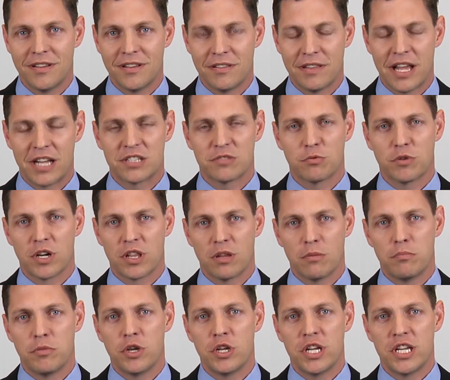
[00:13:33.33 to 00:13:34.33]
That's one of the
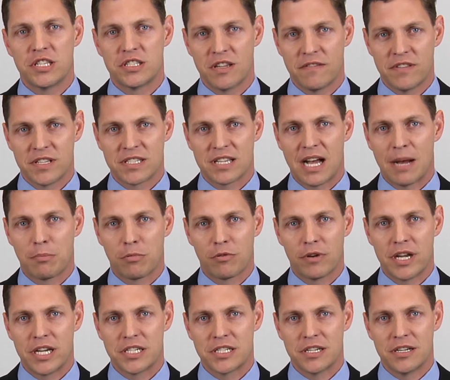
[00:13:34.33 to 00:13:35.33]
beauties of this
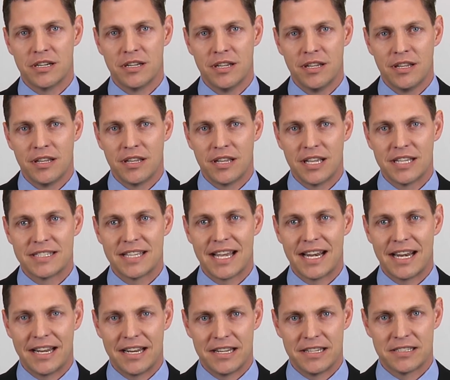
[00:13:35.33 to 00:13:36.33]
operation, is that
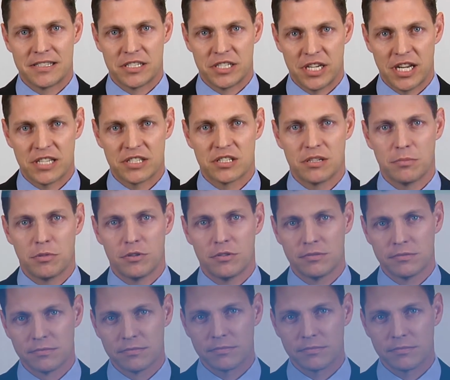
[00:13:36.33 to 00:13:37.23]
it is adjustable.